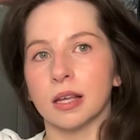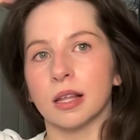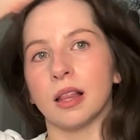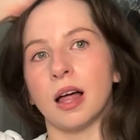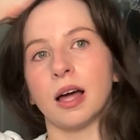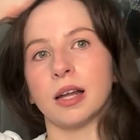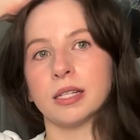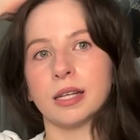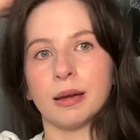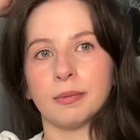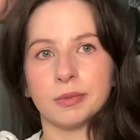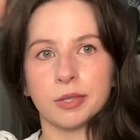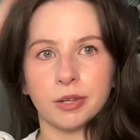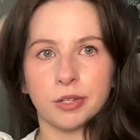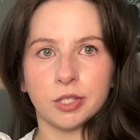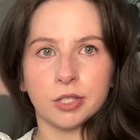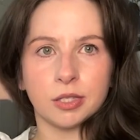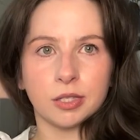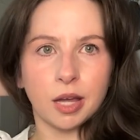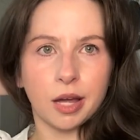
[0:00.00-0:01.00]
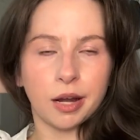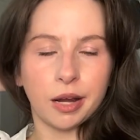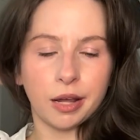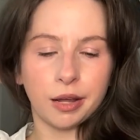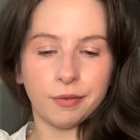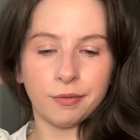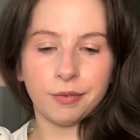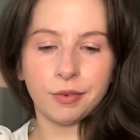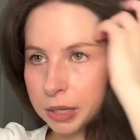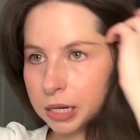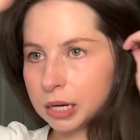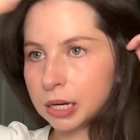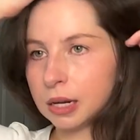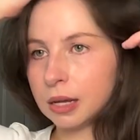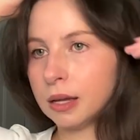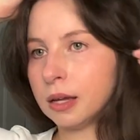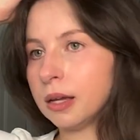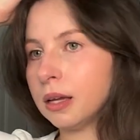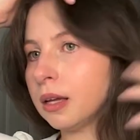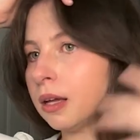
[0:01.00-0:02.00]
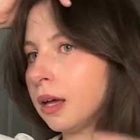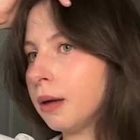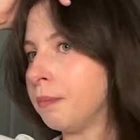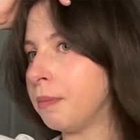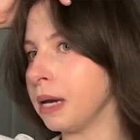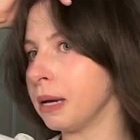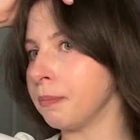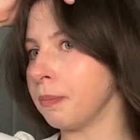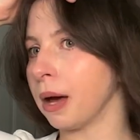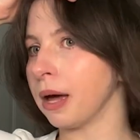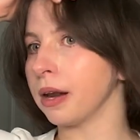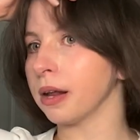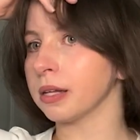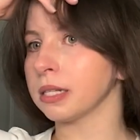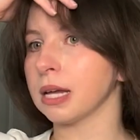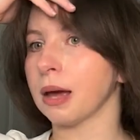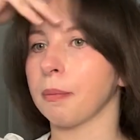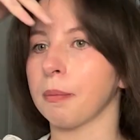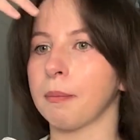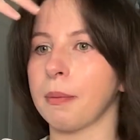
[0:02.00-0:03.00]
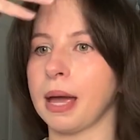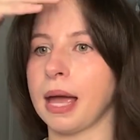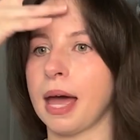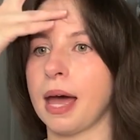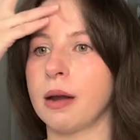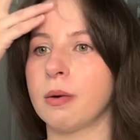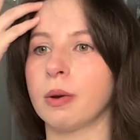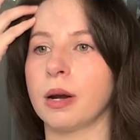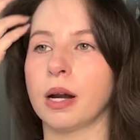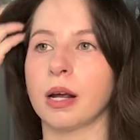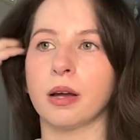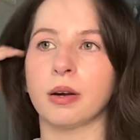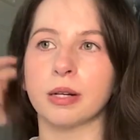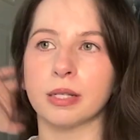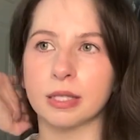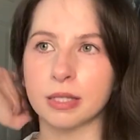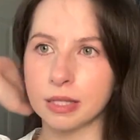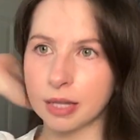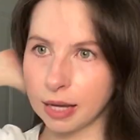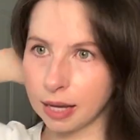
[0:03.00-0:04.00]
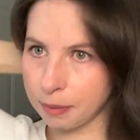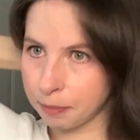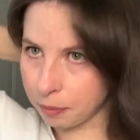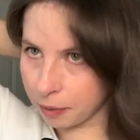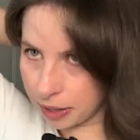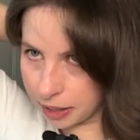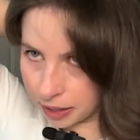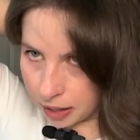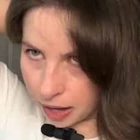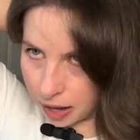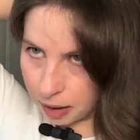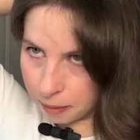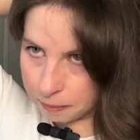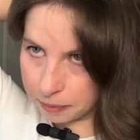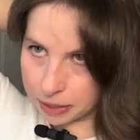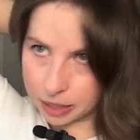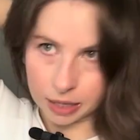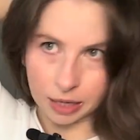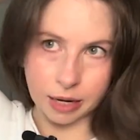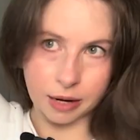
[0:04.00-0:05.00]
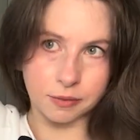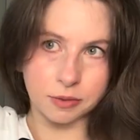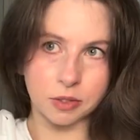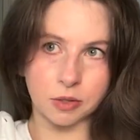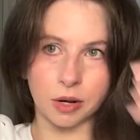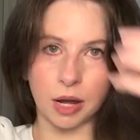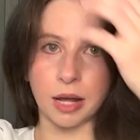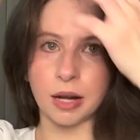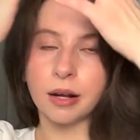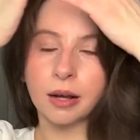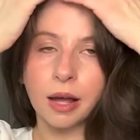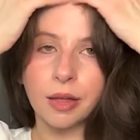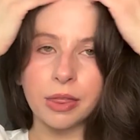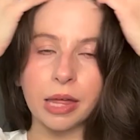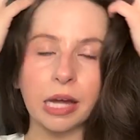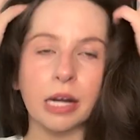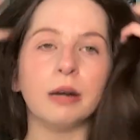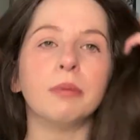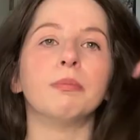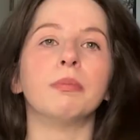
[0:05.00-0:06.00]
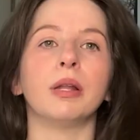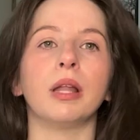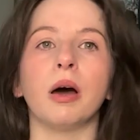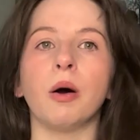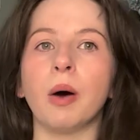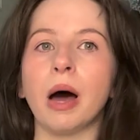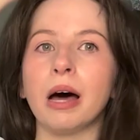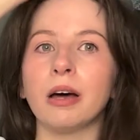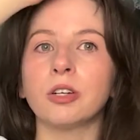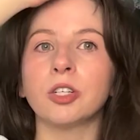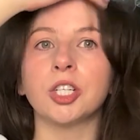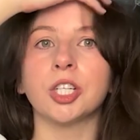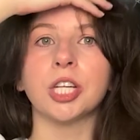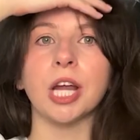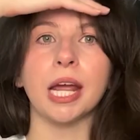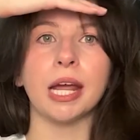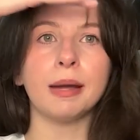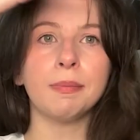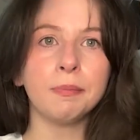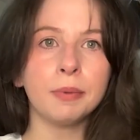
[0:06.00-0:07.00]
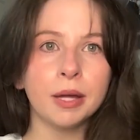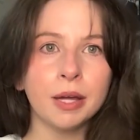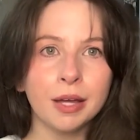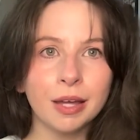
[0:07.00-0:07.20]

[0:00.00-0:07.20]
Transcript: A lot of times I'll just kind of put it in a big bun on top of my head when I go to sleep, wake up, and I've still kind of got that blowout shape